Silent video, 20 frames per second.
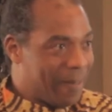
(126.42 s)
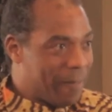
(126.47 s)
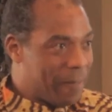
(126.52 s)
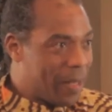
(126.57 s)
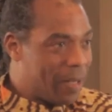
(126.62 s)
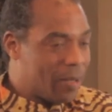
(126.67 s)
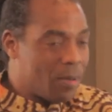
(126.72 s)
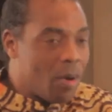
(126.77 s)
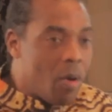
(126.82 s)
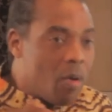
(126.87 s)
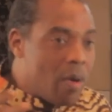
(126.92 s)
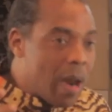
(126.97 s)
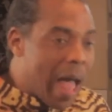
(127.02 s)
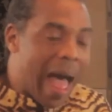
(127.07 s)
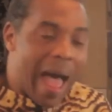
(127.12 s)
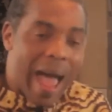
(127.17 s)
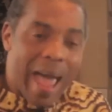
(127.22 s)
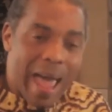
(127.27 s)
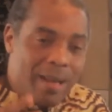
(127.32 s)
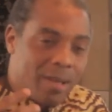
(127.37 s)
So
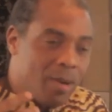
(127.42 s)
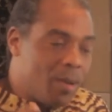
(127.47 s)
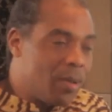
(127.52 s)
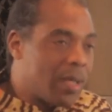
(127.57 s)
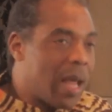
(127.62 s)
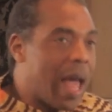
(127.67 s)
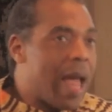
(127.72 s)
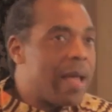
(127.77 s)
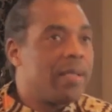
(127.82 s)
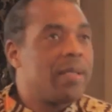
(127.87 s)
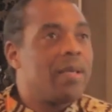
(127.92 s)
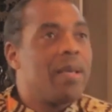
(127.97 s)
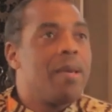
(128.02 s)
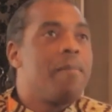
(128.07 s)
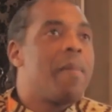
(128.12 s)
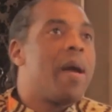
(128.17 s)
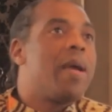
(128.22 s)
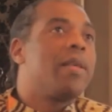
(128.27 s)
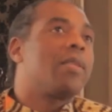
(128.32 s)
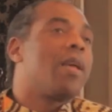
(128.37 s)
I
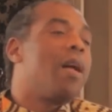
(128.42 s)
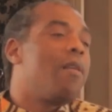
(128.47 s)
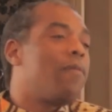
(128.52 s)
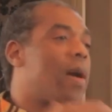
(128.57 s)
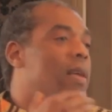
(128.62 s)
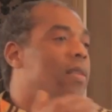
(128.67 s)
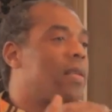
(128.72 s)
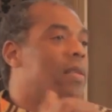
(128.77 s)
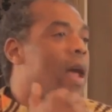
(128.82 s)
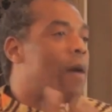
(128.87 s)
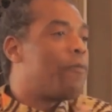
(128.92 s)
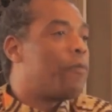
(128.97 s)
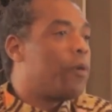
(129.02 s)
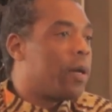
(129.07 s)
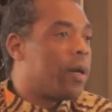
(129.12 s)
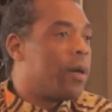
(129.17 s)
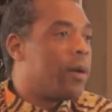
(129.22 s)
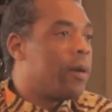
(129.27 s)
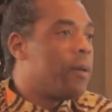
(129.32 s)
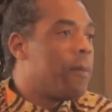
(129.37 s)
see myself as an
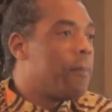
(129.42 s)
African.